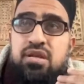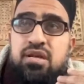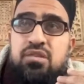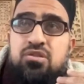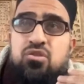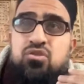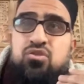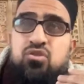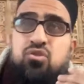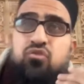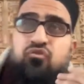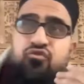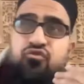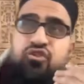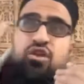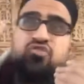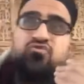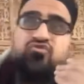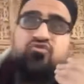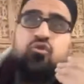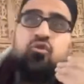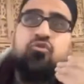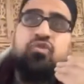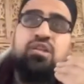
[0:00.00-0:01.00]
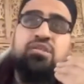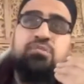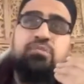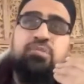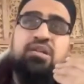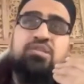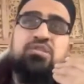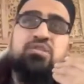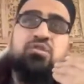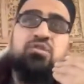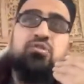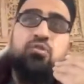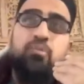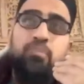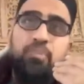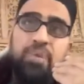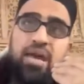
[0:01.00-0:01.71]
Yeah, these are the first 4 that's mentioned: your